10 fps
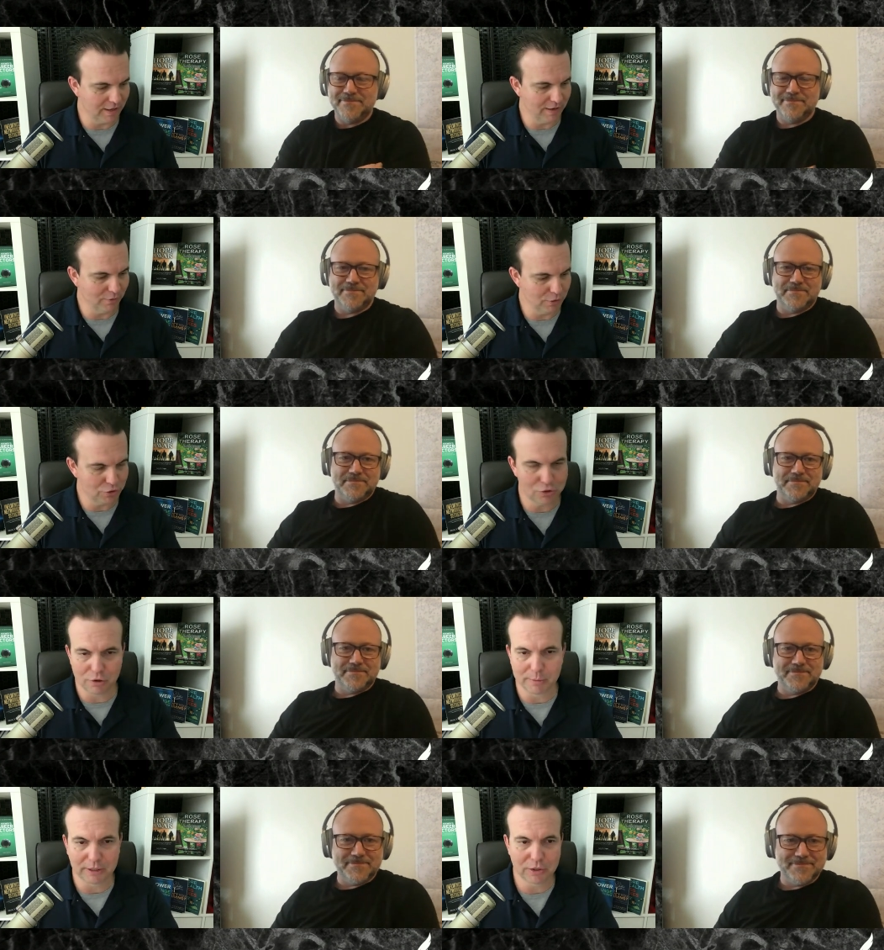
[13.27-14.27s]
Speaker 1: to have on the
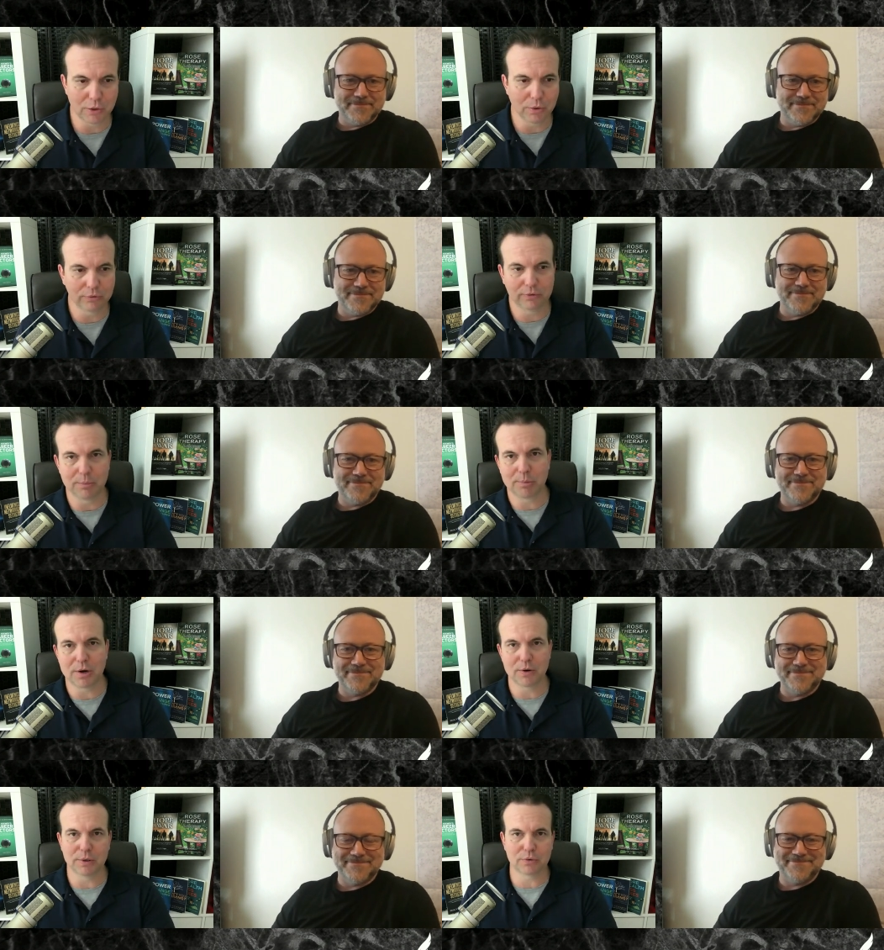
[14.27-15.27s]
show my co host and
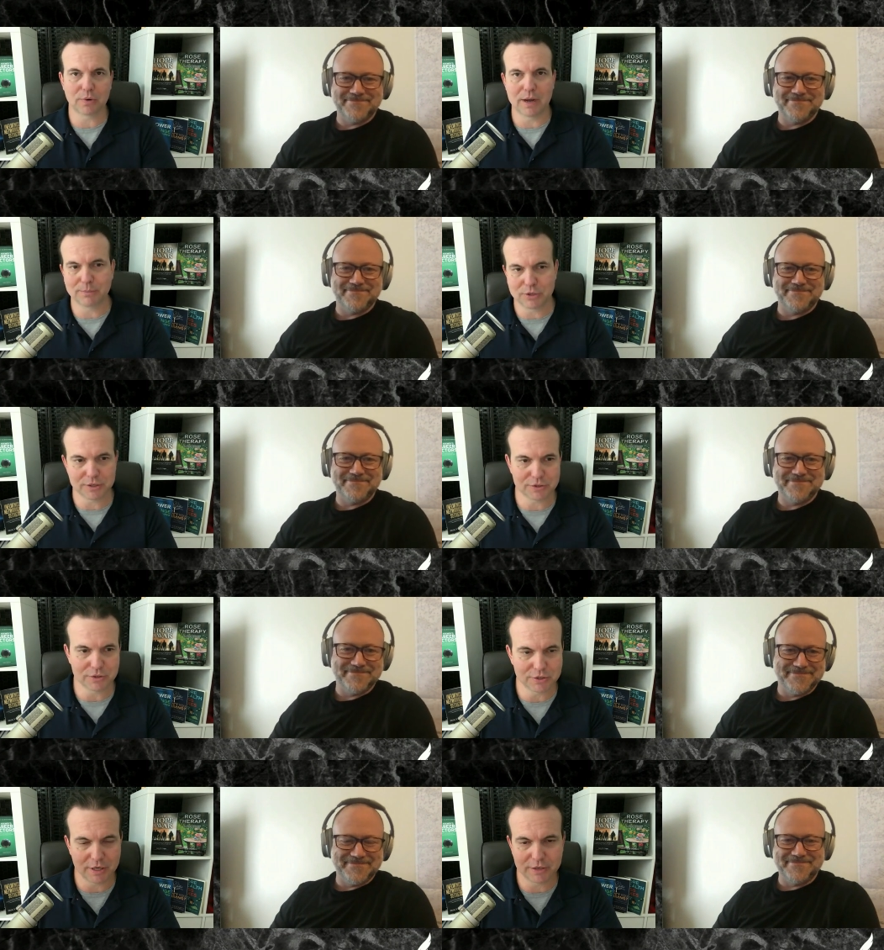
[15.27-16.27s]
partner in crime,
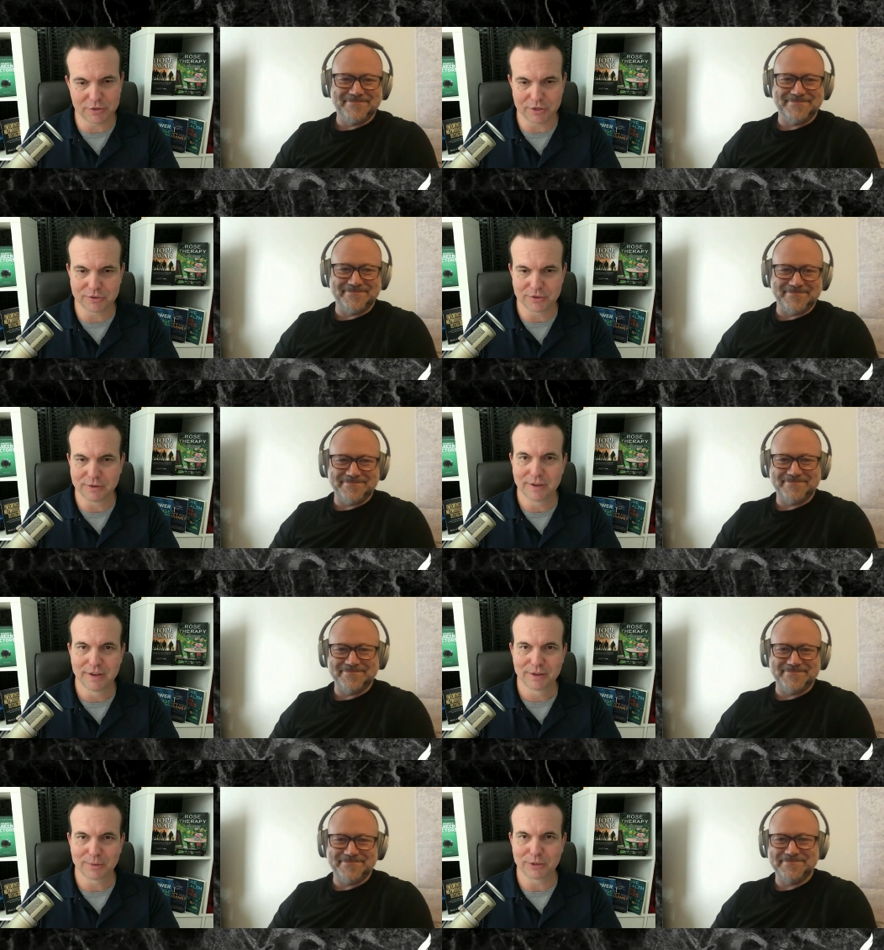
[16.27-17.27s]
Jason Todd. Jason,
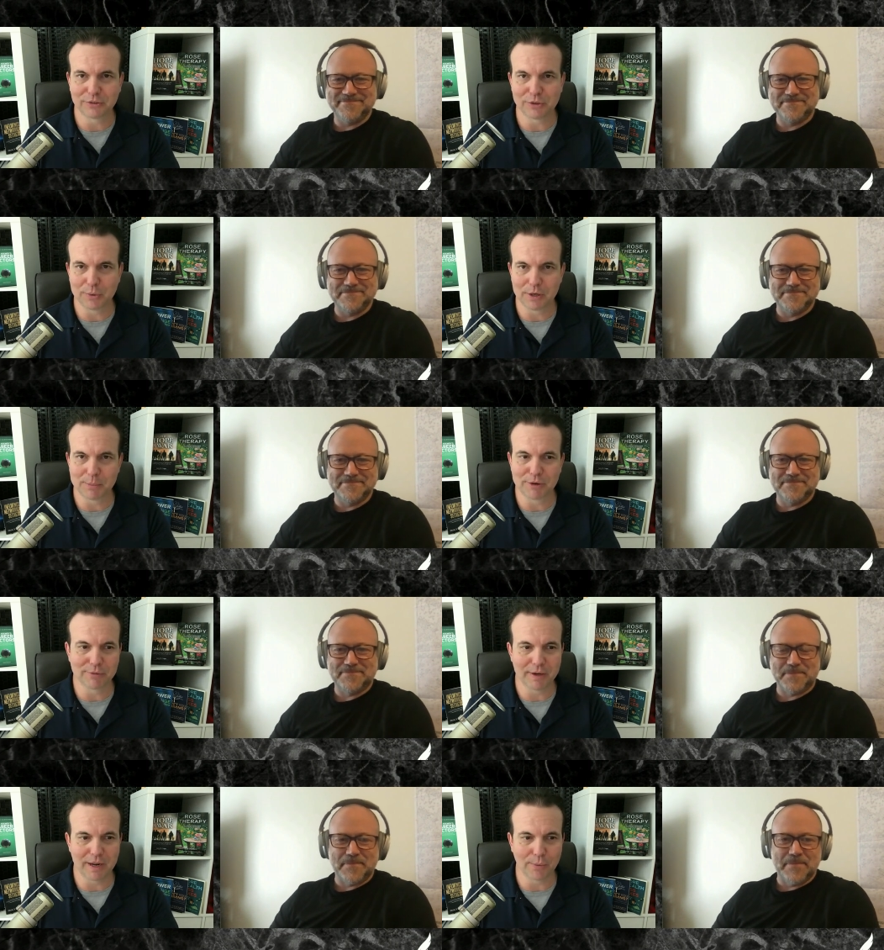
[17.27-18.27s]
great to see you again, my
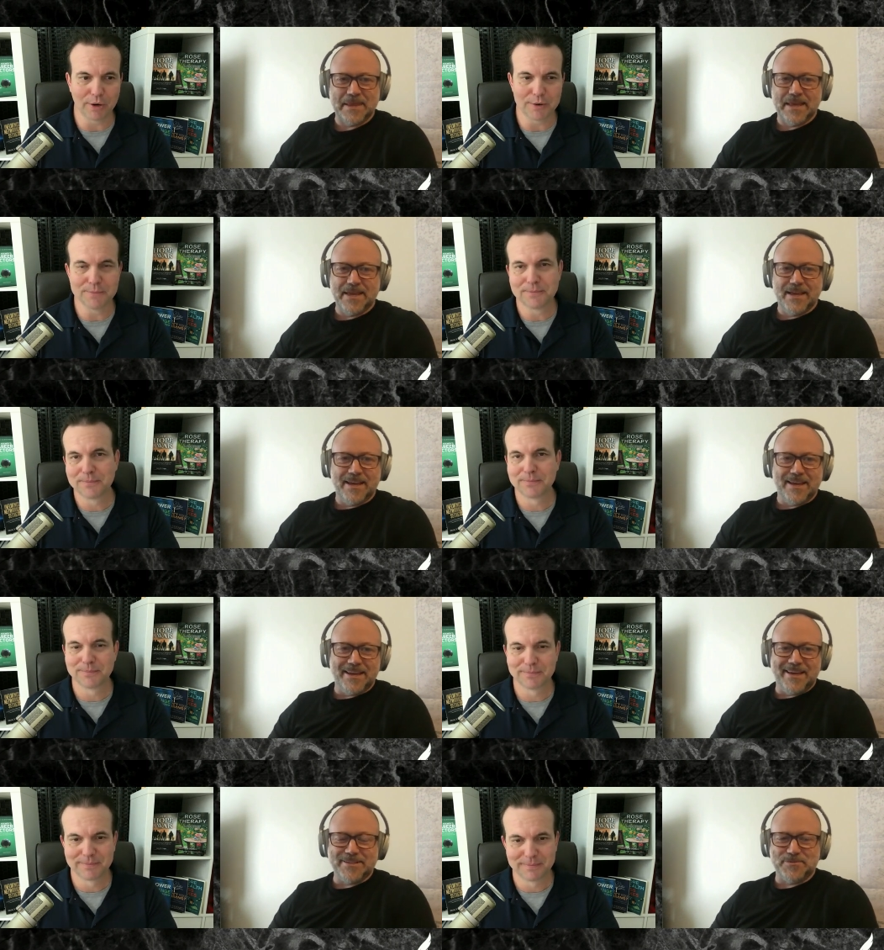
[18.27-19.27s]
friend. How are you?
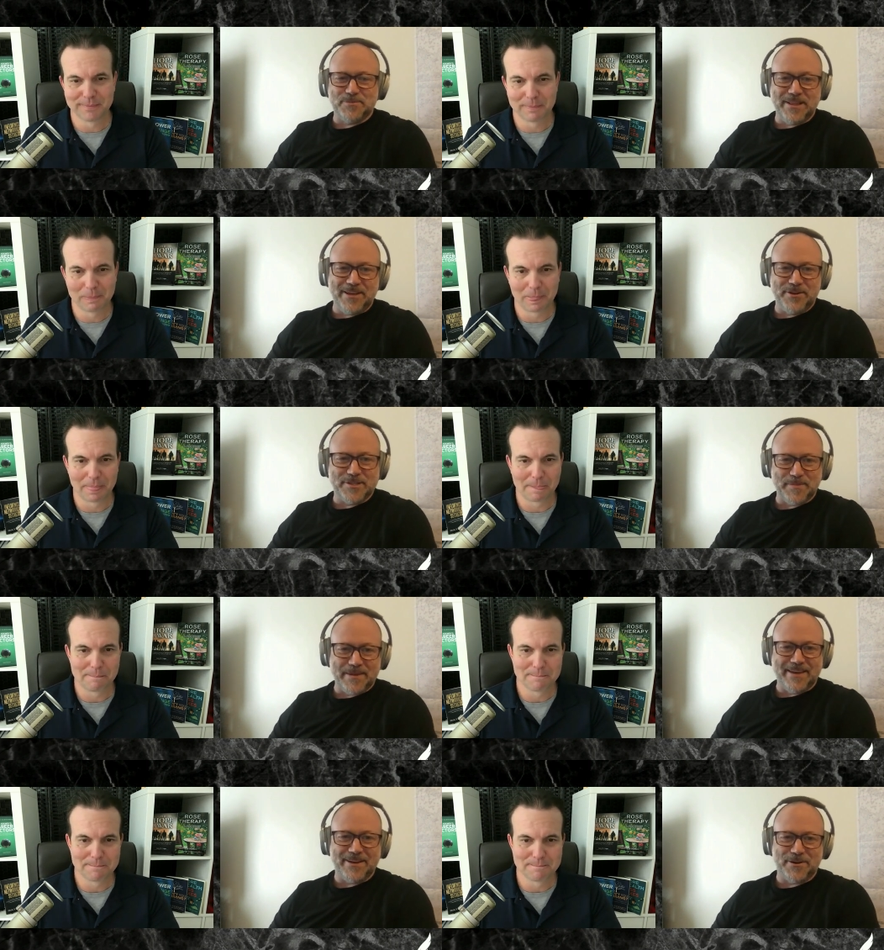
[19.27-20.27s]
Speaker 2: It's really good to
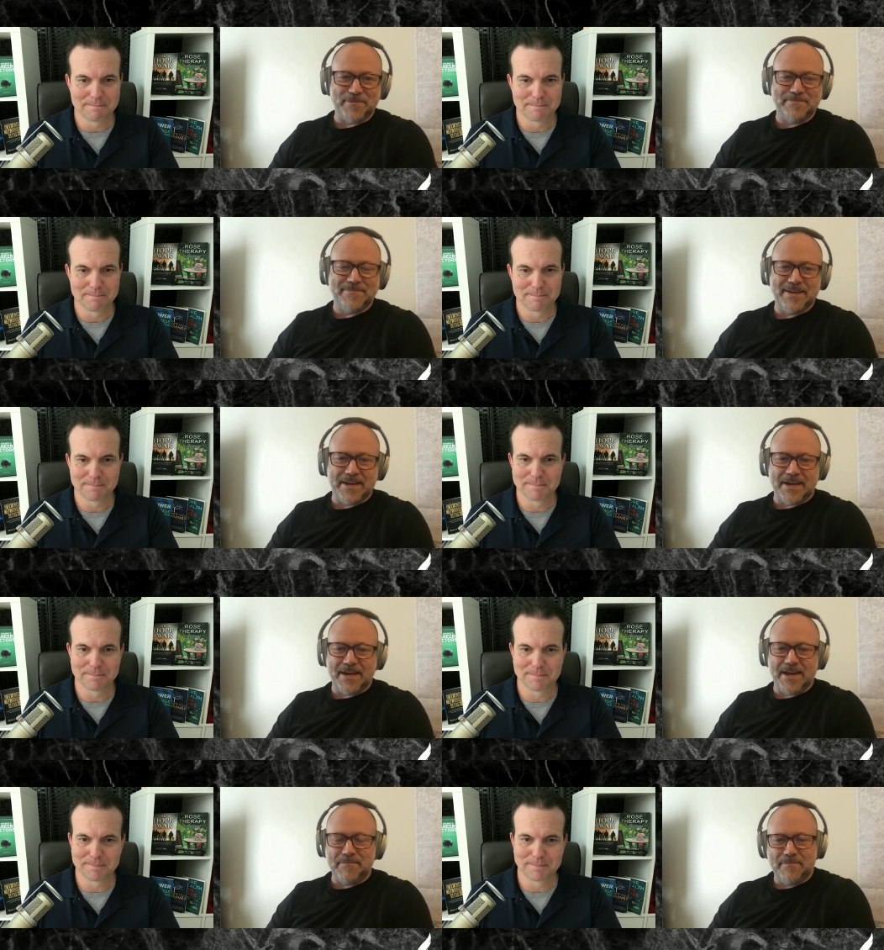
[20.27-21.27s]
be here. And I
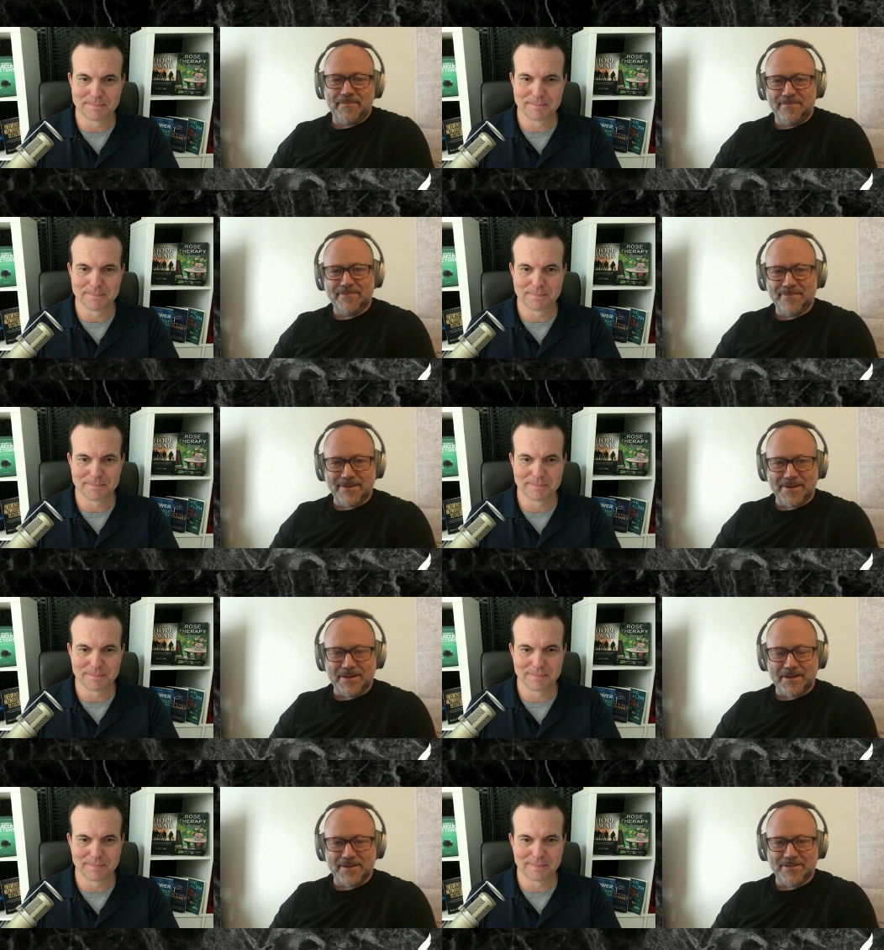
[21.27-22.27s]
am
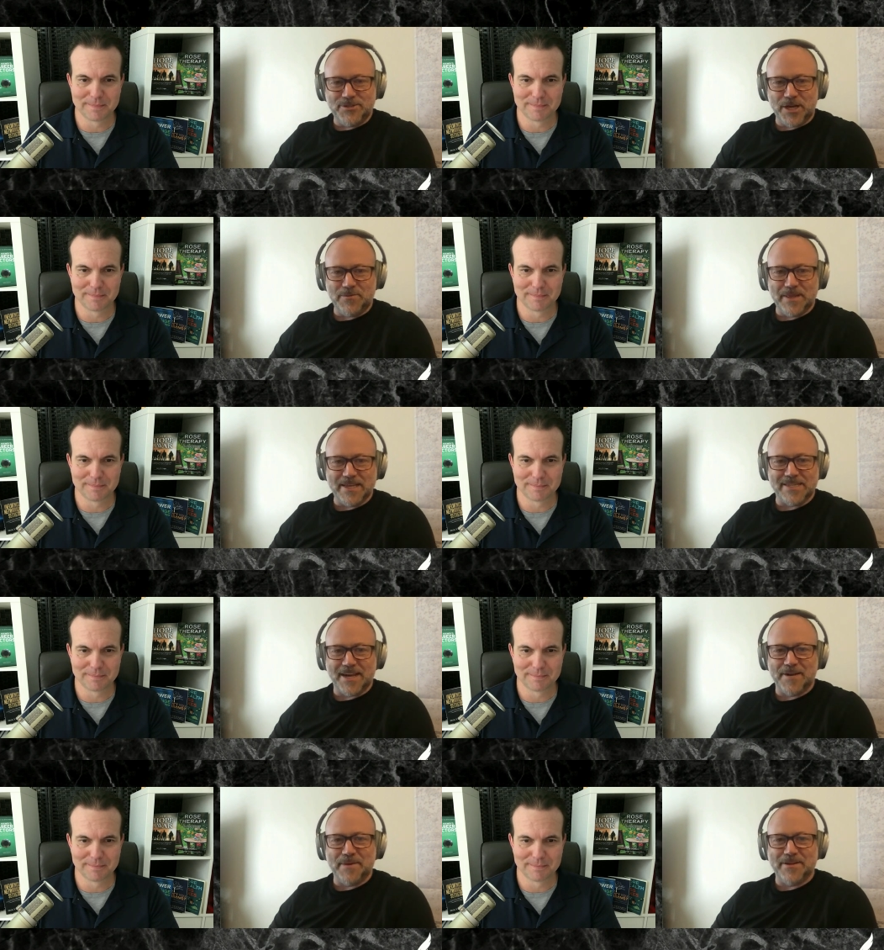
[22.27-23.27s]
uh, genuinely
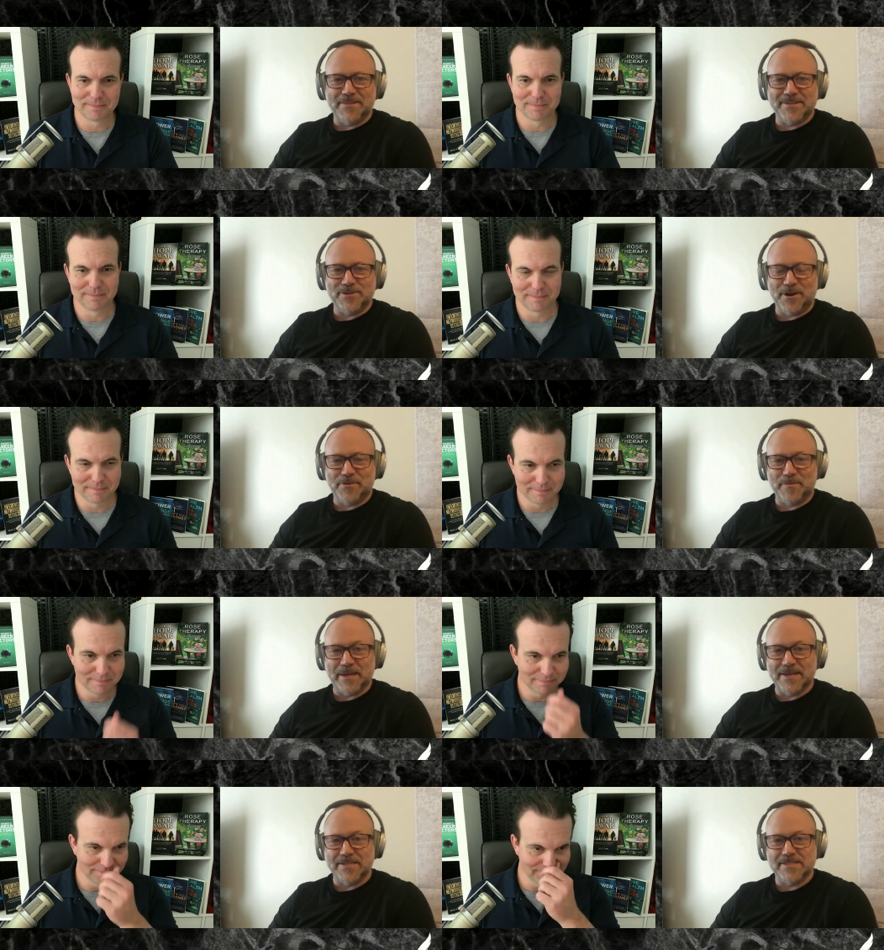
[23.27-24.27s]
excited about this author
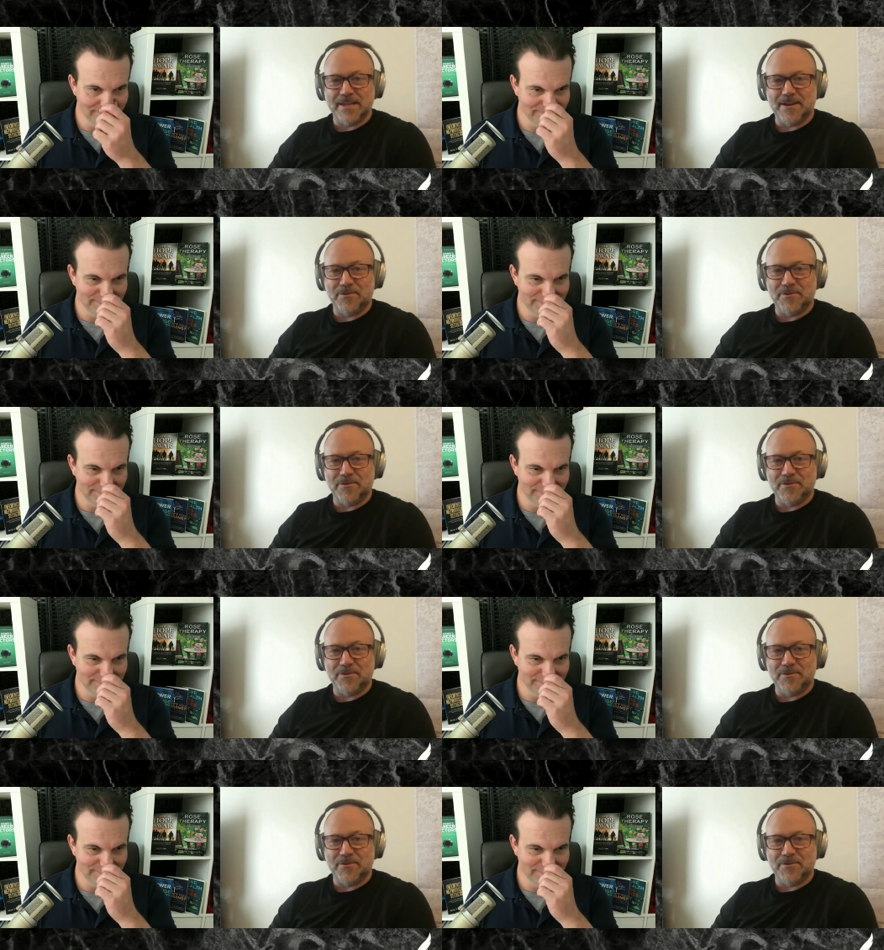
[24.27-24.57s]
because not